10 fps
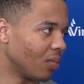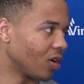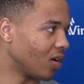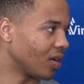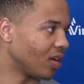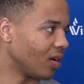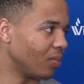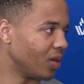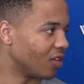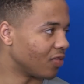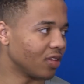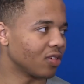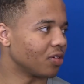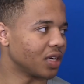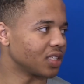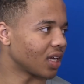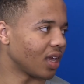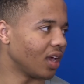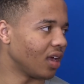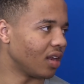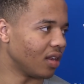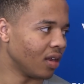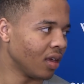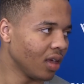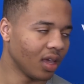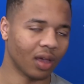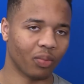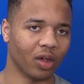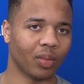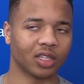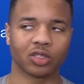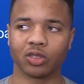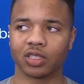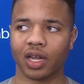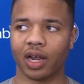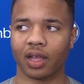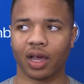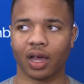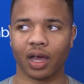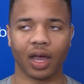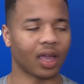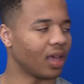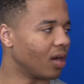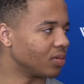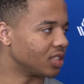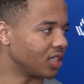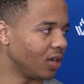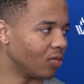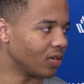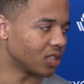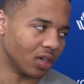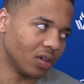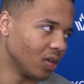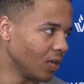I'm going to go out there and be as physical as I can and, and bring my tools that I, I can help this team with. So. It